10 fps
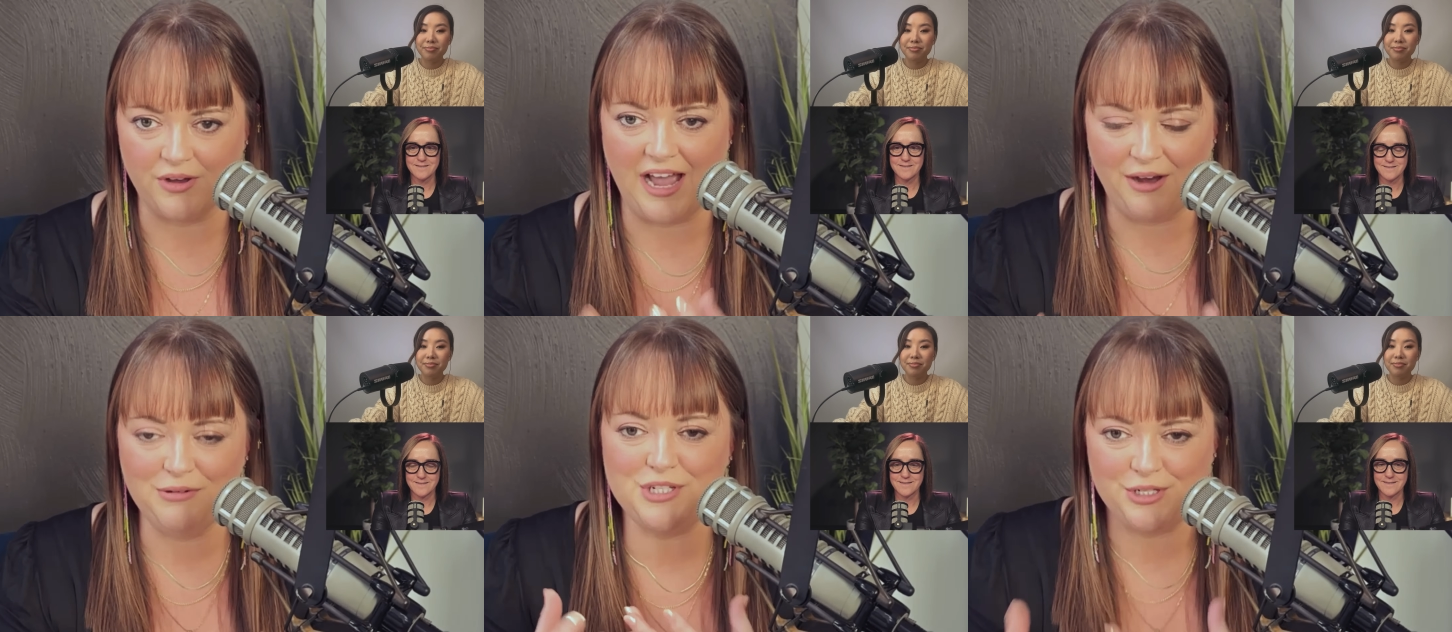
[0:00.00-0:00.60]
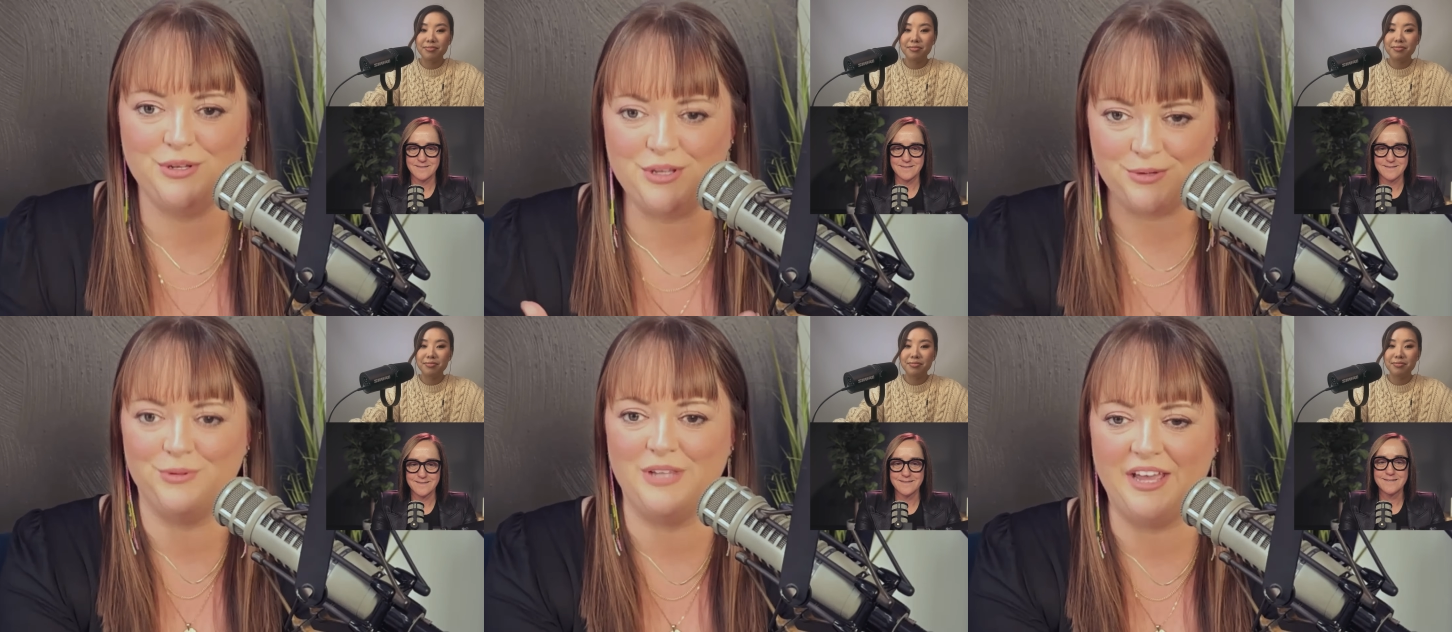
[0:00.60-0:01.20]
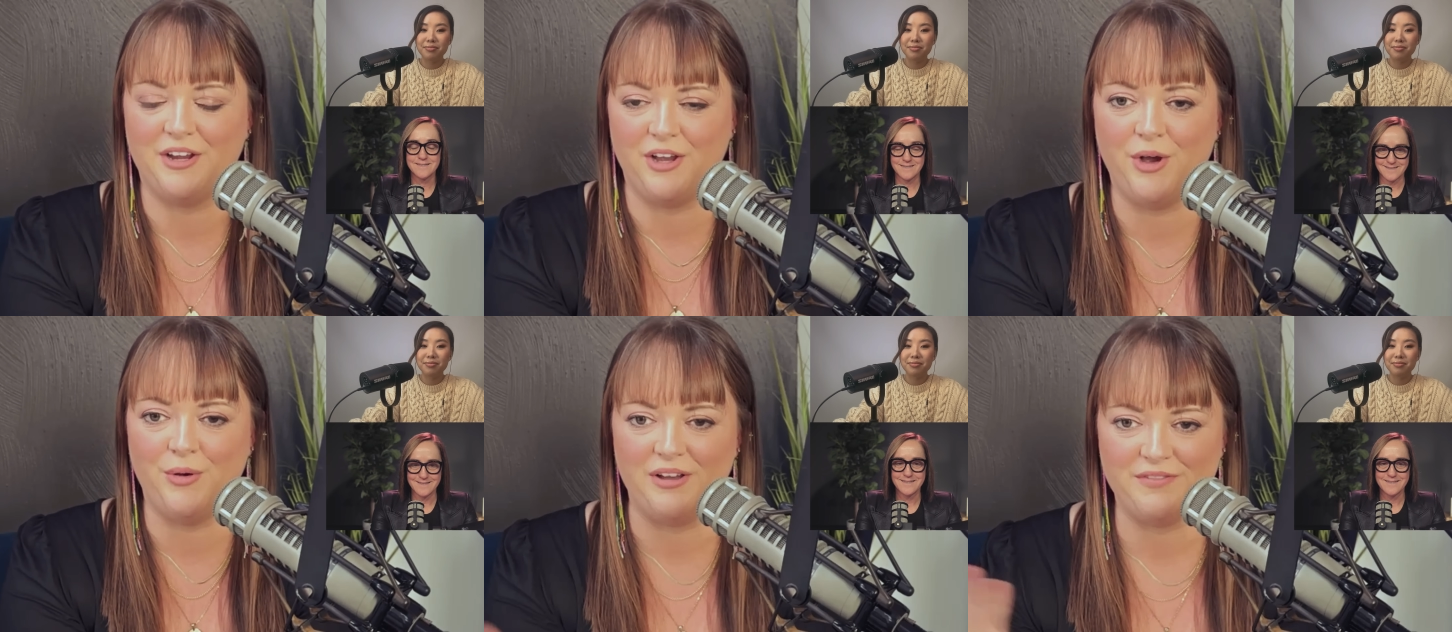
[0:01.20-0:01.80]
Speaker 1: How do you let
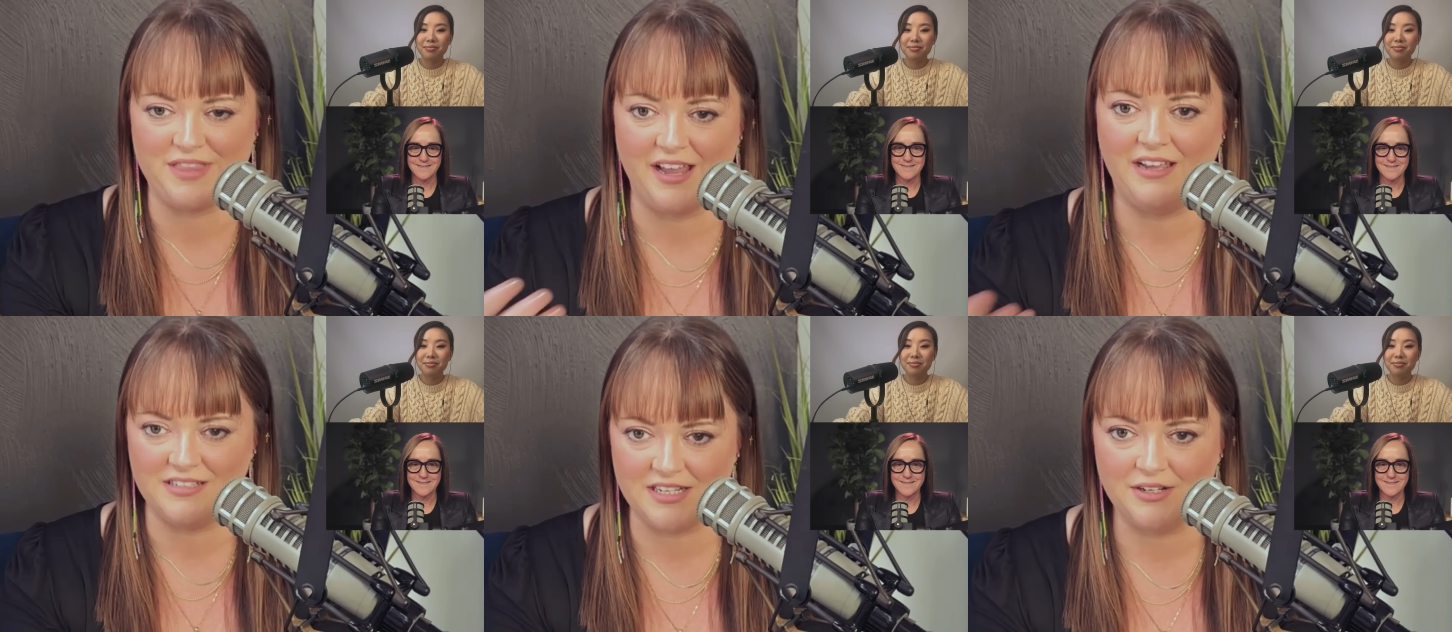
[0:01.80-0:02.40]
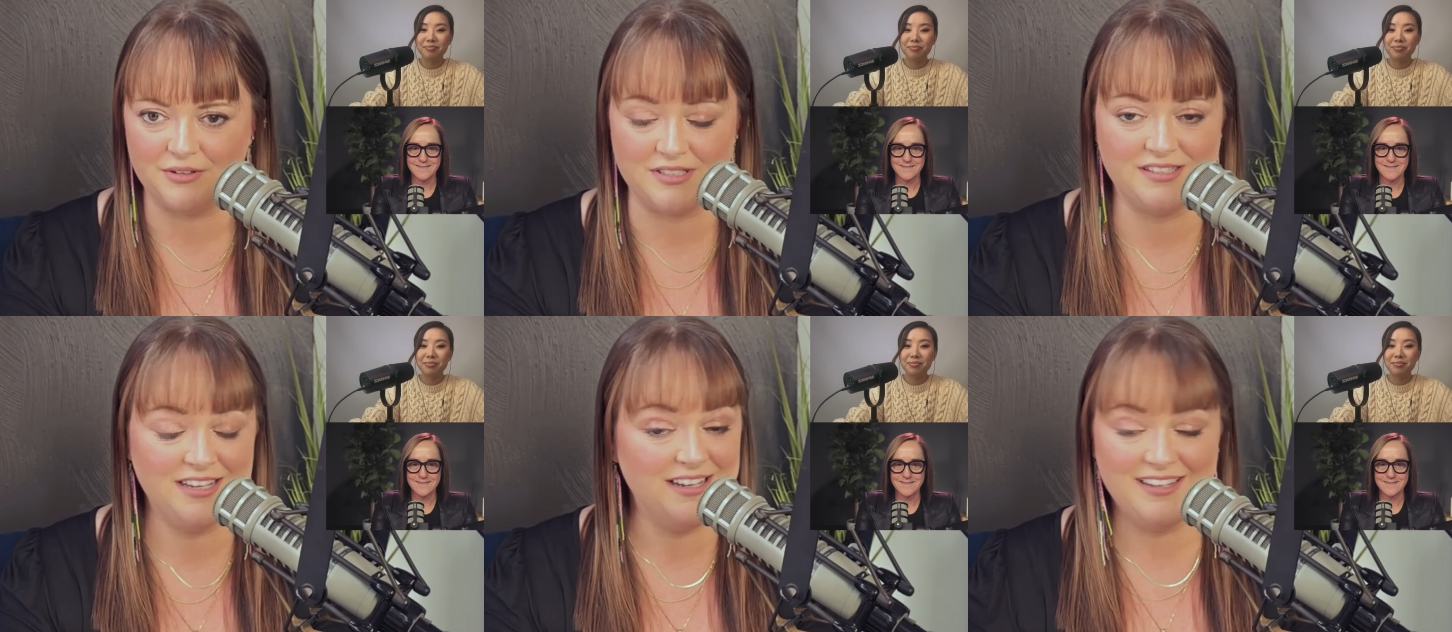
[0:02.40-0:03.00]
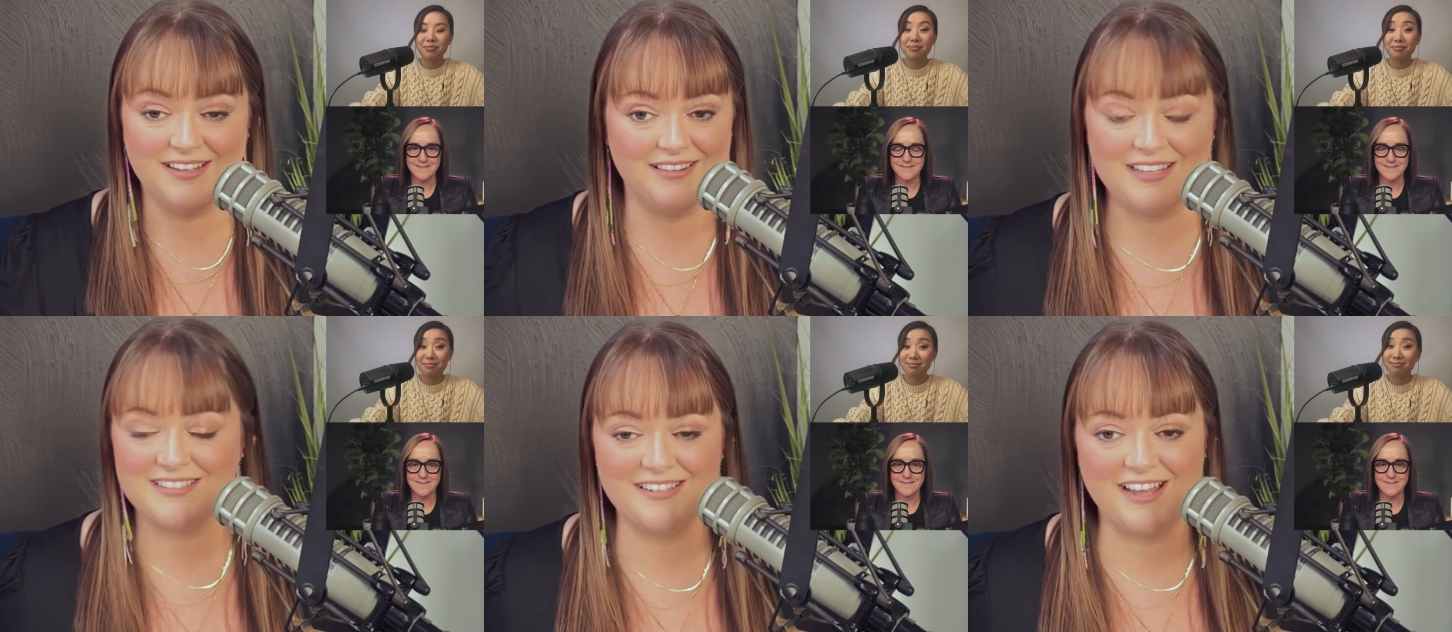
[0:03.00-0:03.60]
go of the ideal? Because
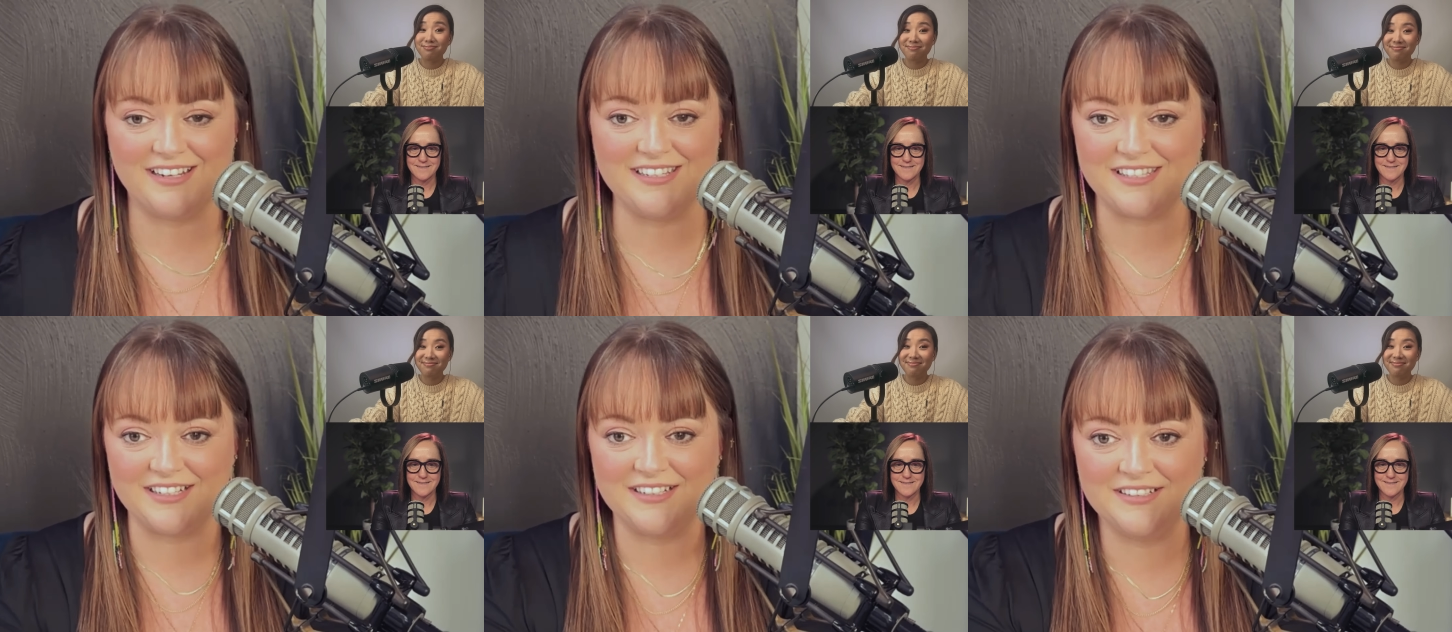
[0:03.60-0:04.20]
that's not easy.